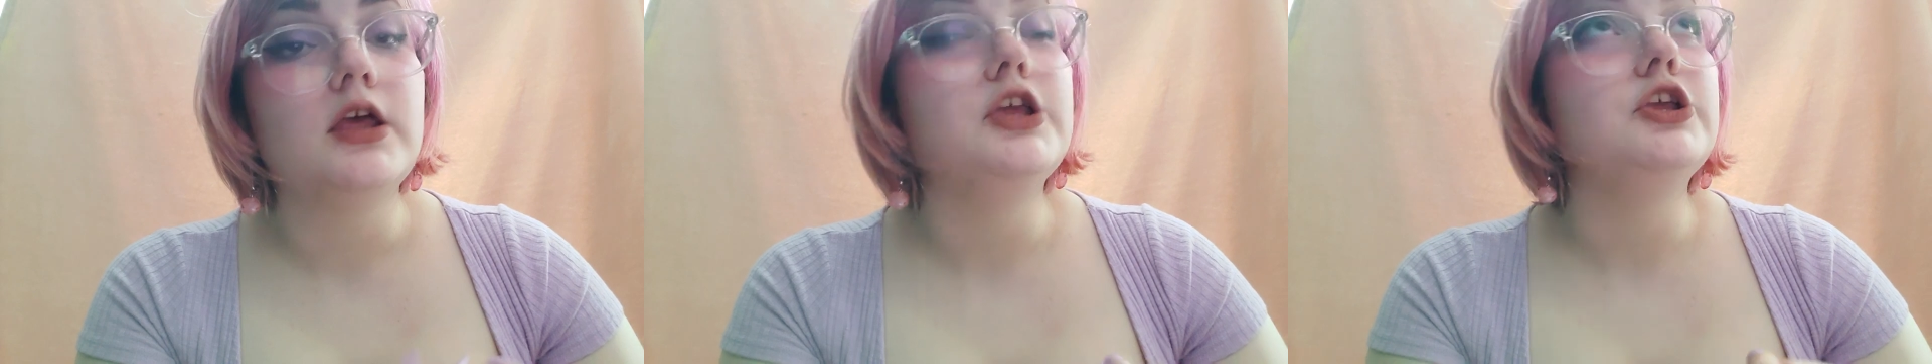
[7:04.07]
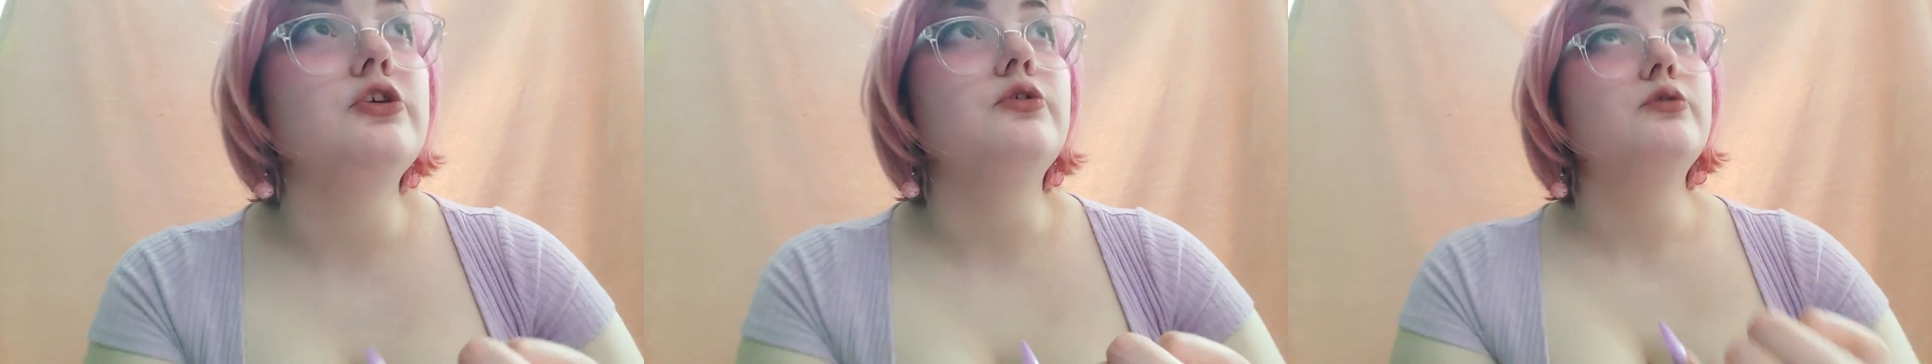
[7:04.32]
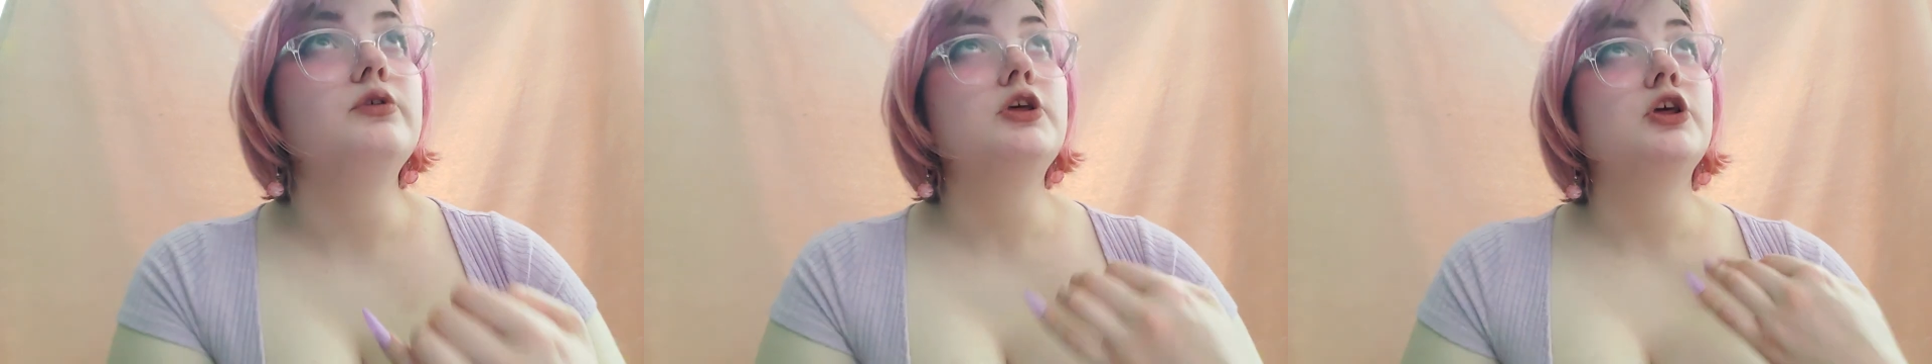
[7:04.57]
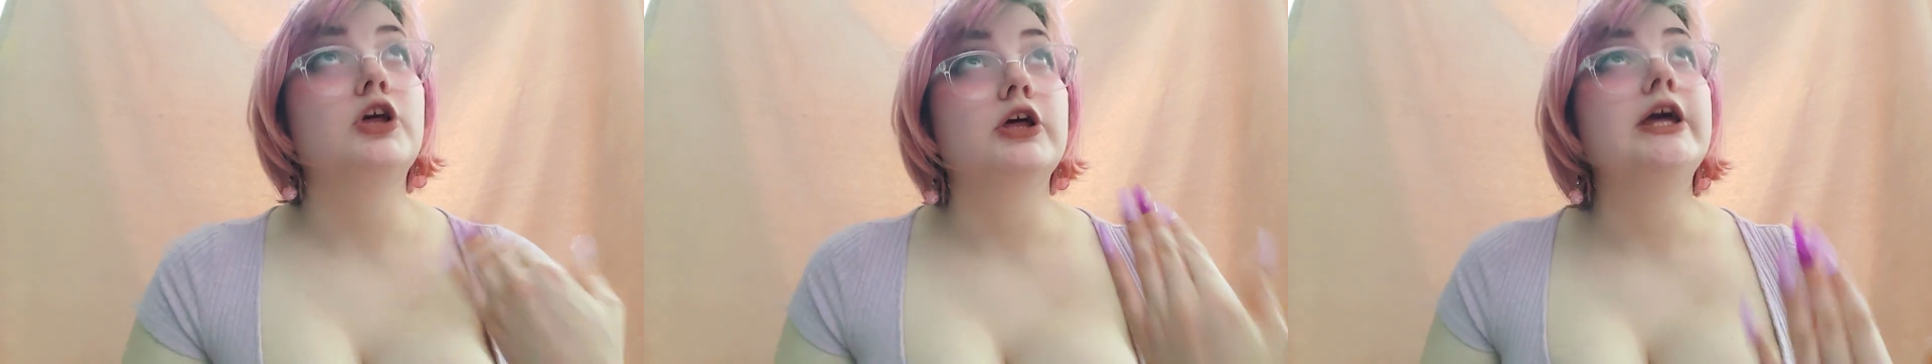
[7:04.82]
you
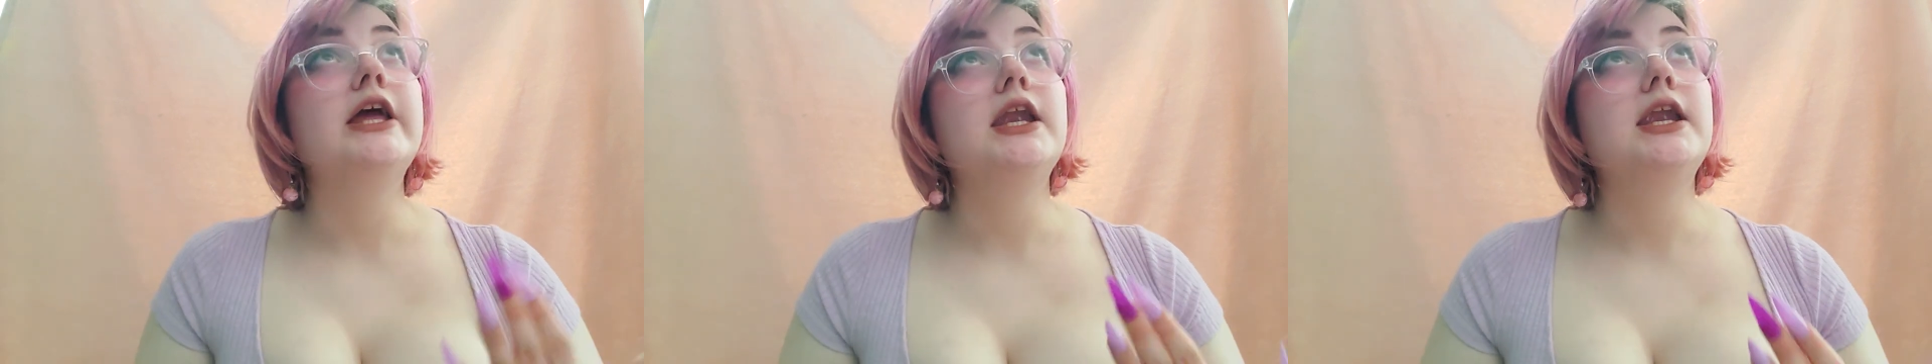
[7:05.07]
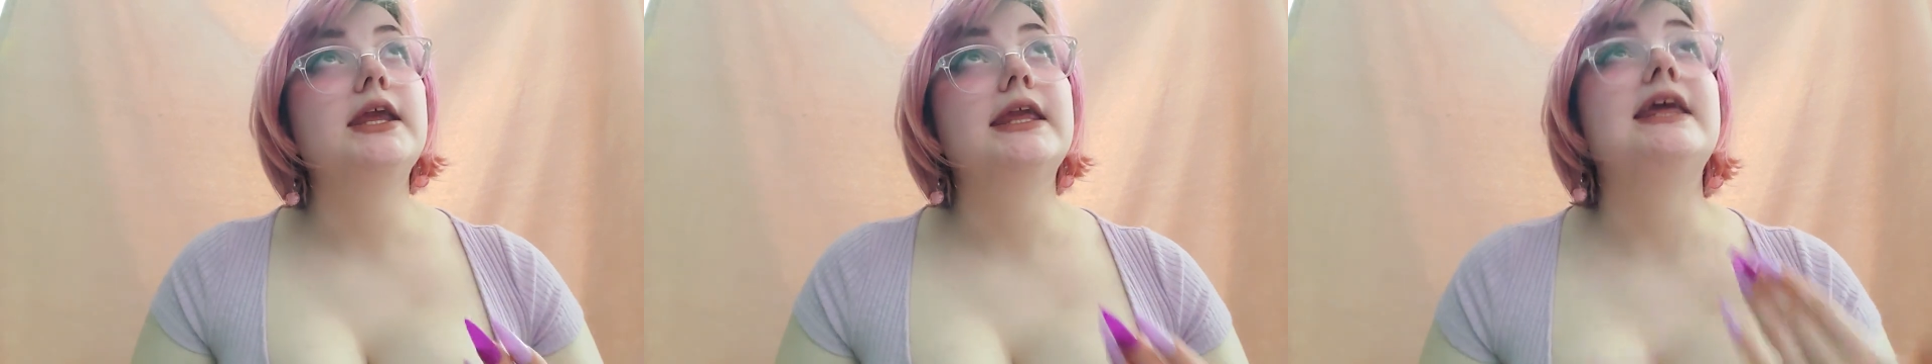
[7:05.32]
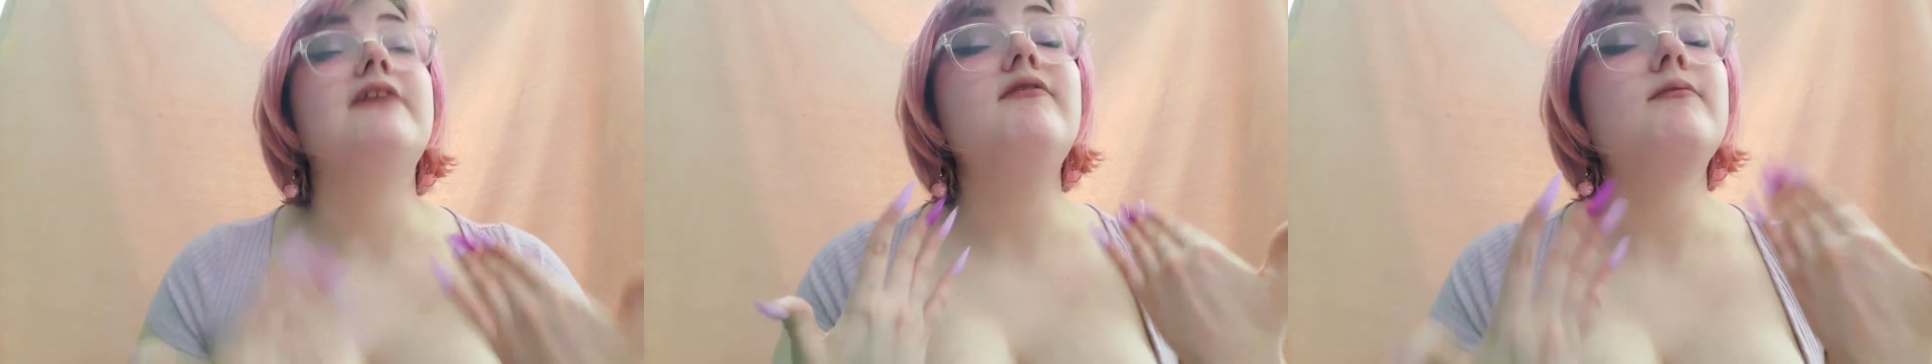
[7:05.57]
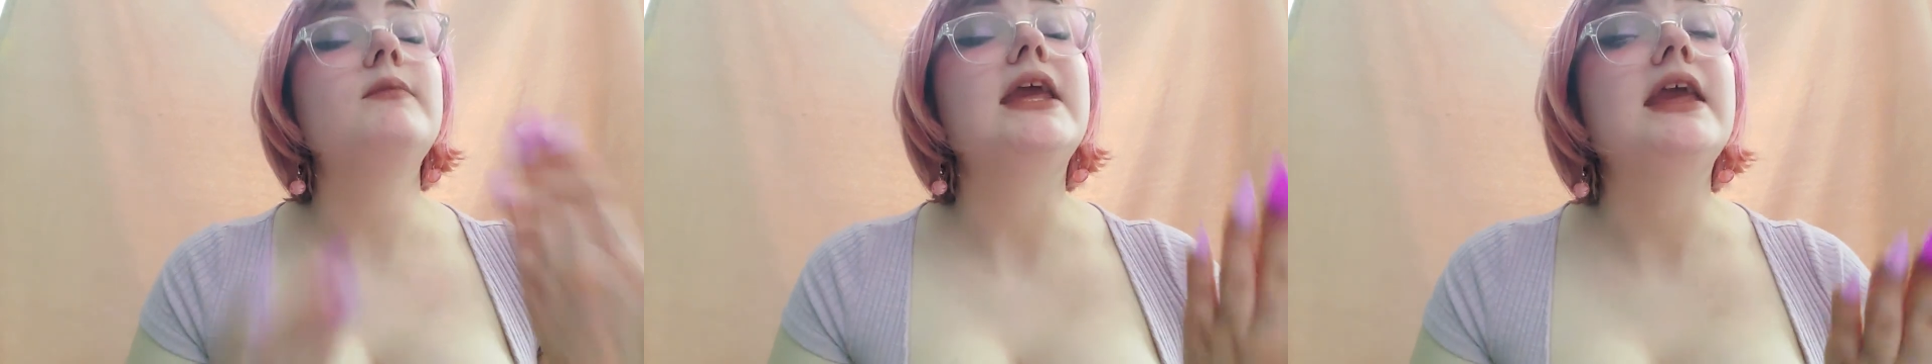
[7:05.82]
could
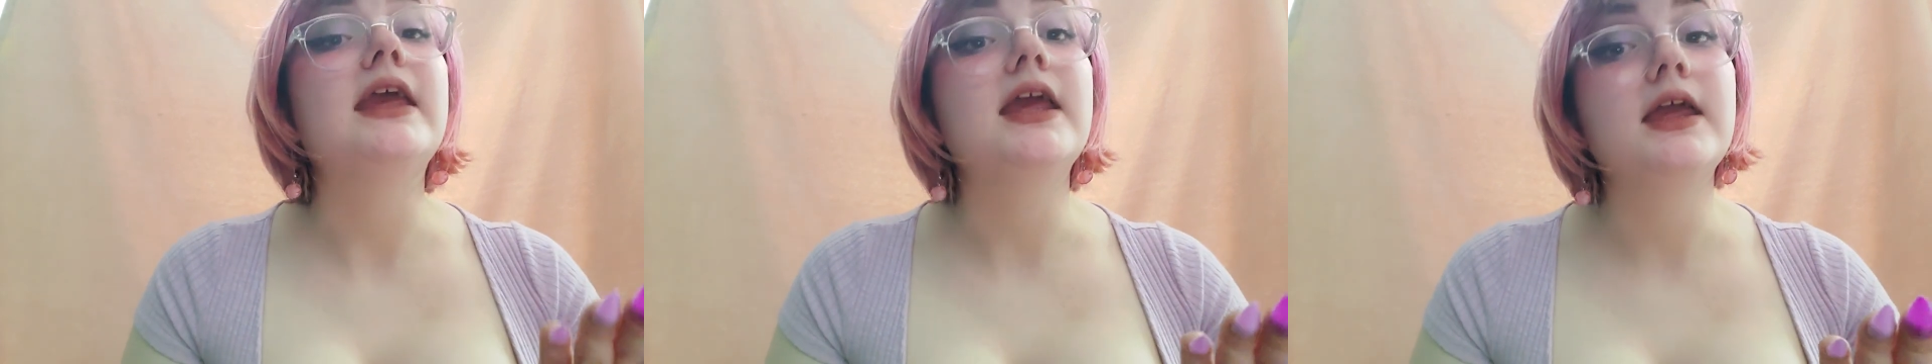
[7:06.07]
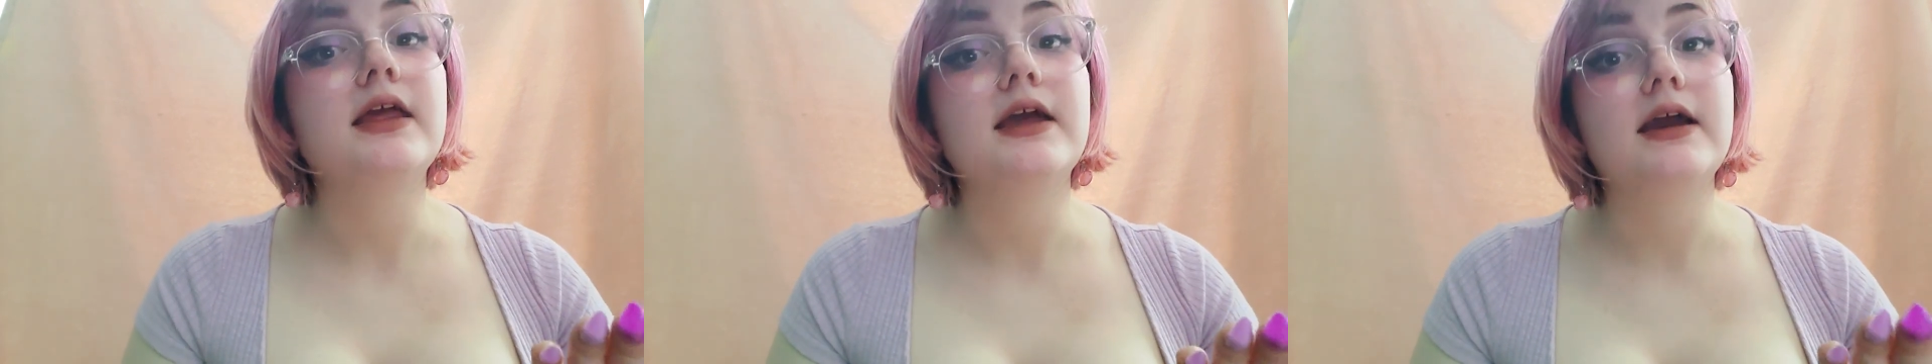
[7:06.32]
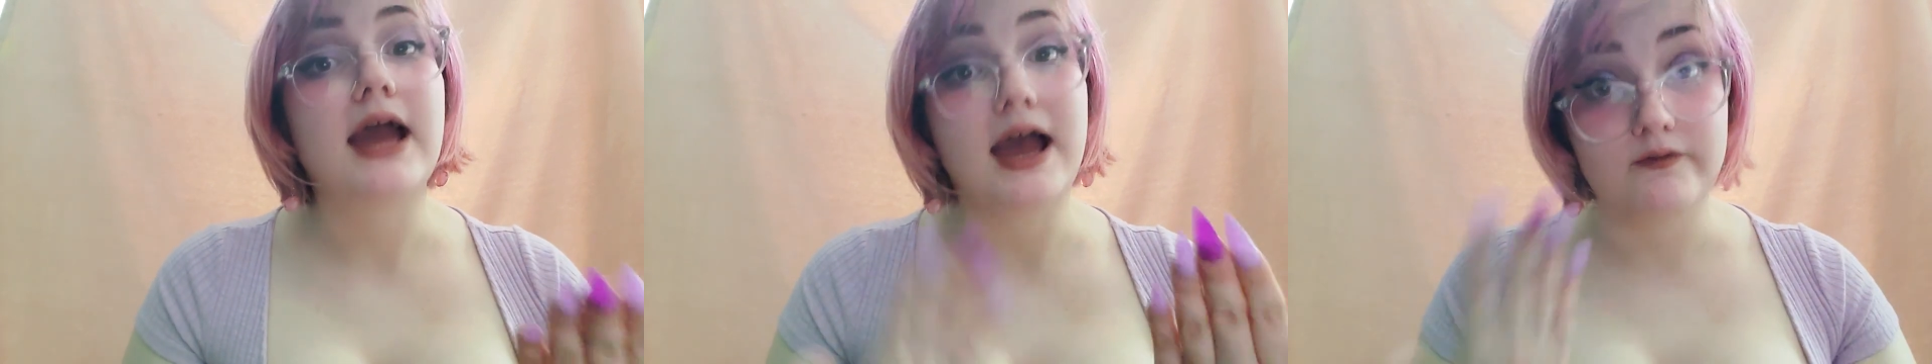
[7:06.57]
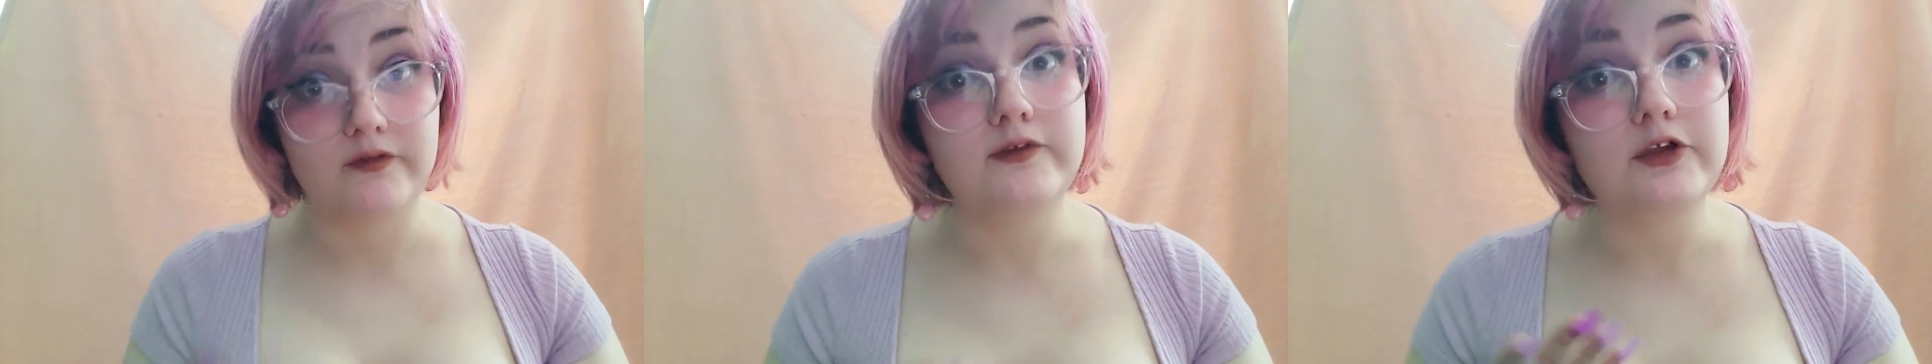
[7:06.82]
give me
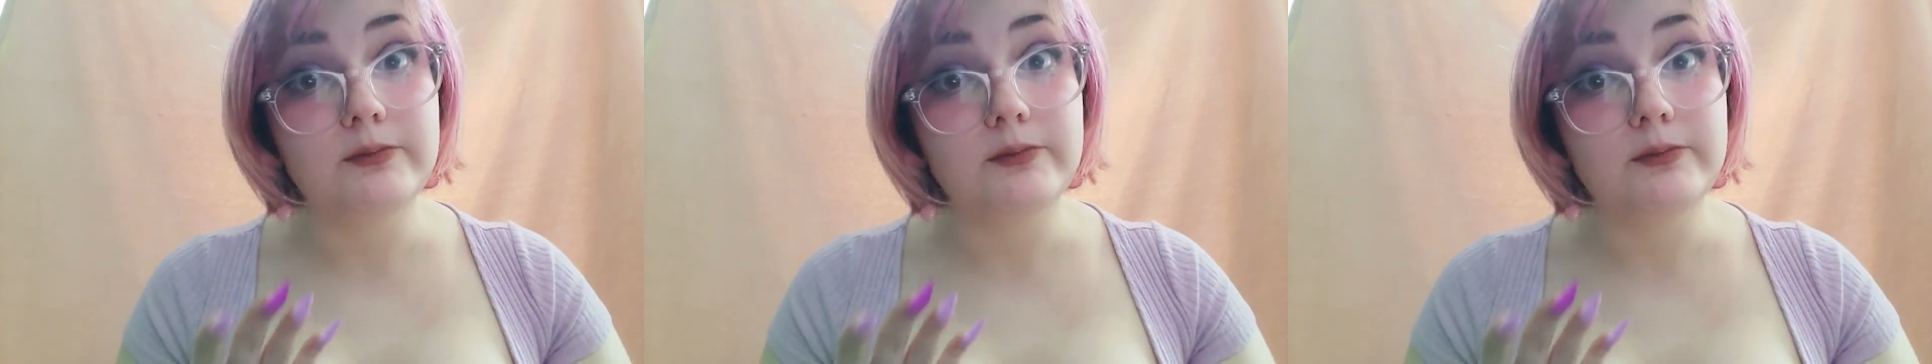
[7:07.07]
half of your